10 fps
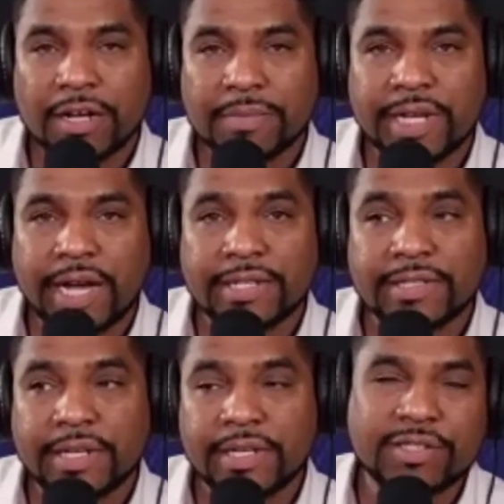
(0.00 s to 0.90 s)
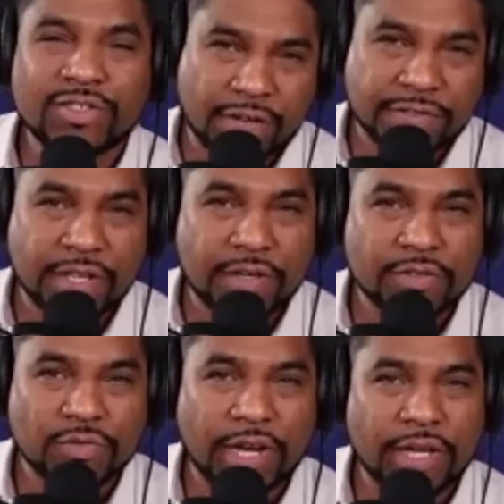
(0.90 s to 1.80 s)
ties in the soft
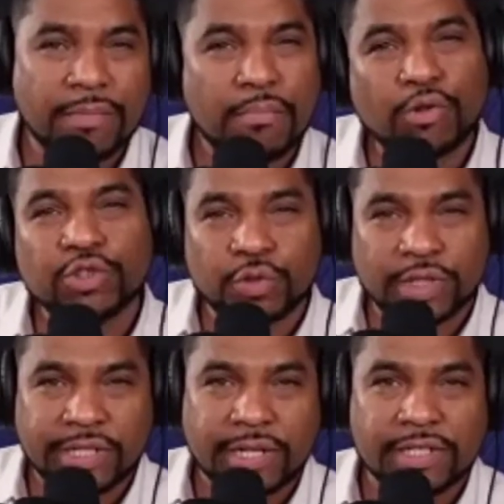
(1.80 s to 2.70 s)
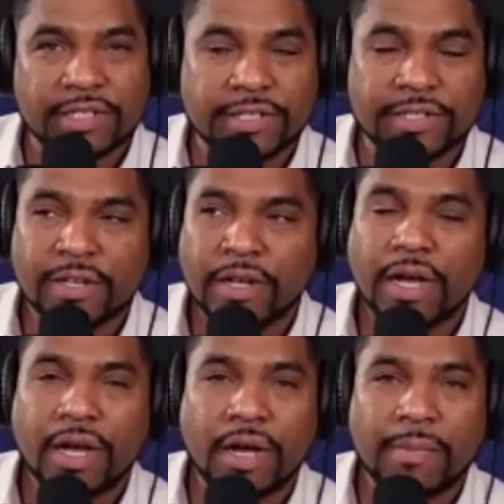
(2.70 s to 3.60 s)
skills, right? Emotional intelligence,
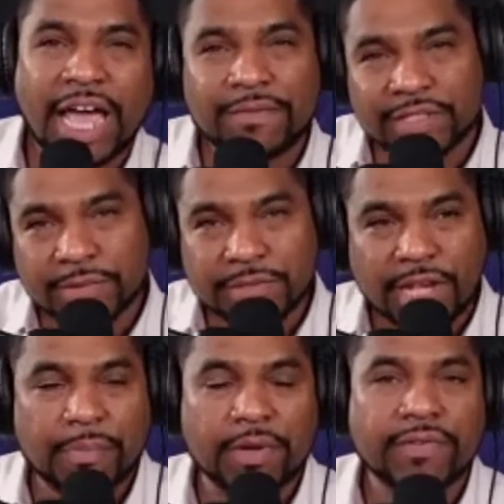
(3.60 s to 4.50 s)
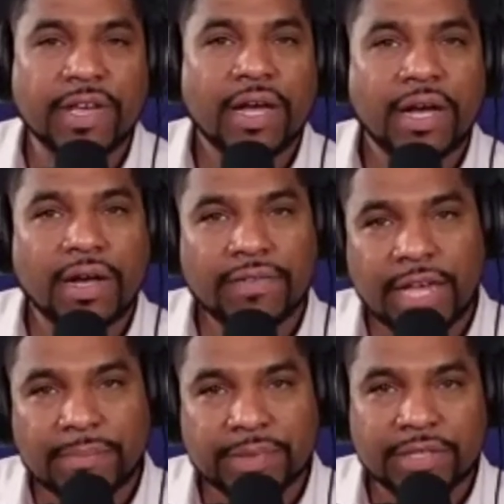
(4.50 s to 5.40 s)
having some type of
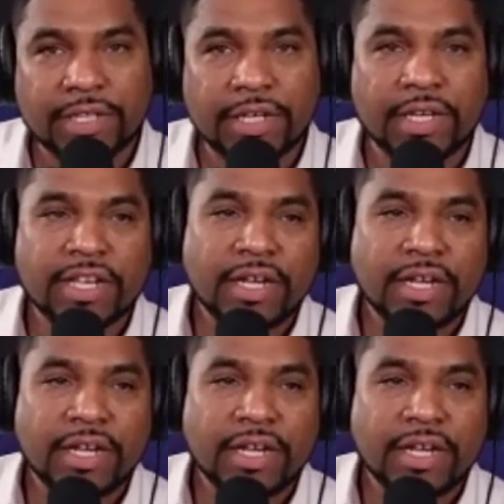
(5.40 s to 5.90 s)
empathy,